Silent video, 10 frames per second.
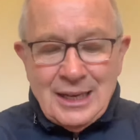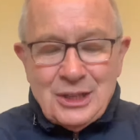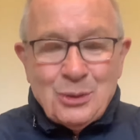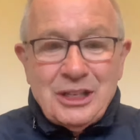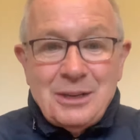
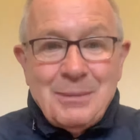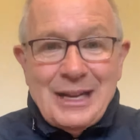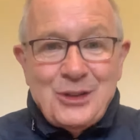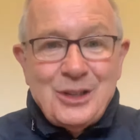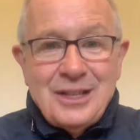So I'd
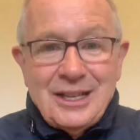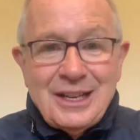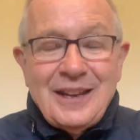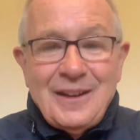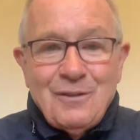imagine that
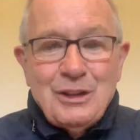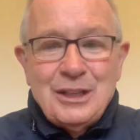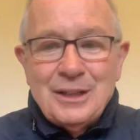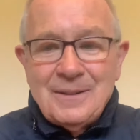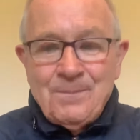
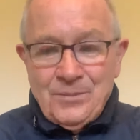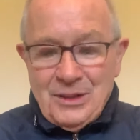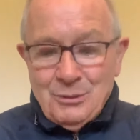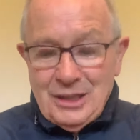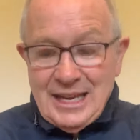
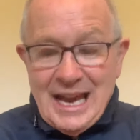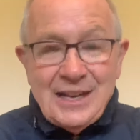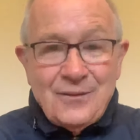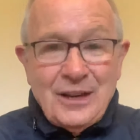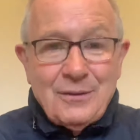Ginevgwile, they are
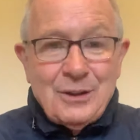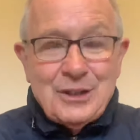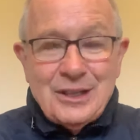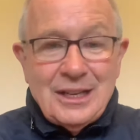the favourites.